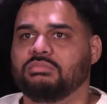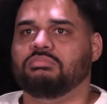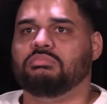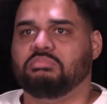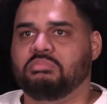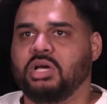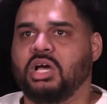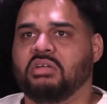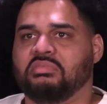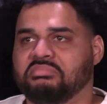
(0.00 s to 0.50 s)

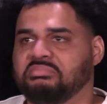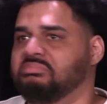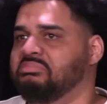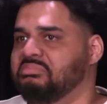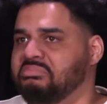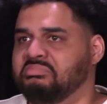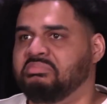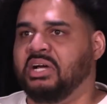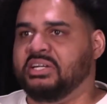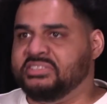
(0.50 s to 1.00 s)

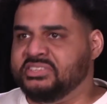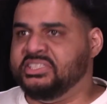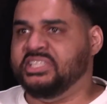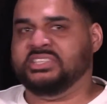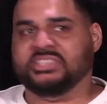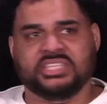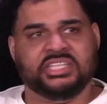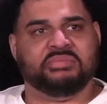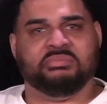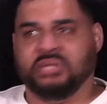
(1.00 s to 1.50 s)
about
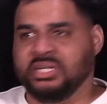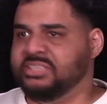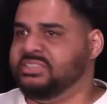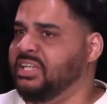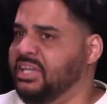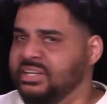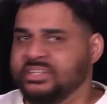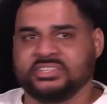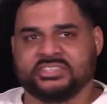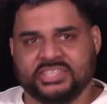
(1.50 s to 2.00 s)
16 months
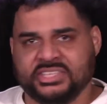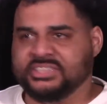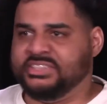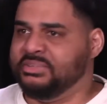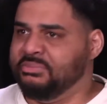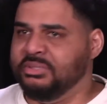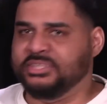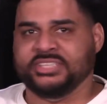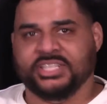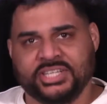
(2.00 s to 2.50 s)
out of the
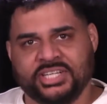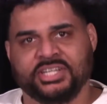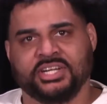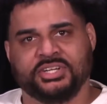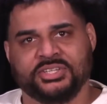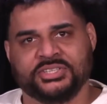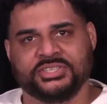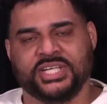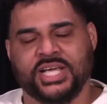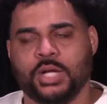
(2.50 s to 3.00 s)
16 months, I didn't
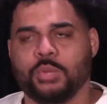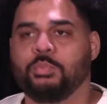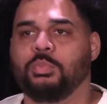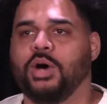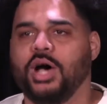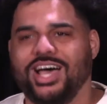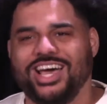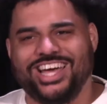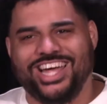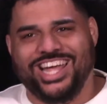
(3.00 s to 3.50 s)
understand,
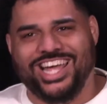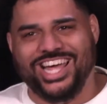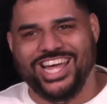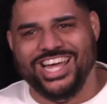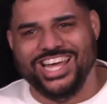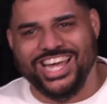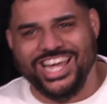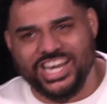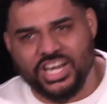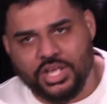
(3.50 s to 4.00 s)

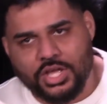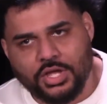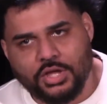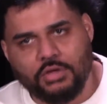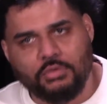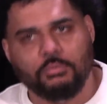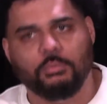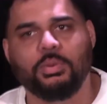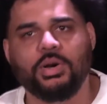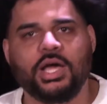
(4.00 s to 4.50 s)

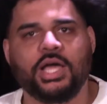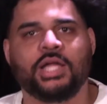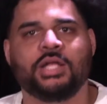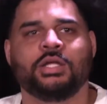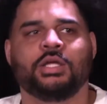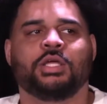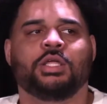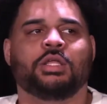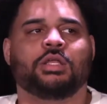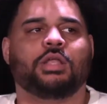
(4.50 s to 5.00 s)
but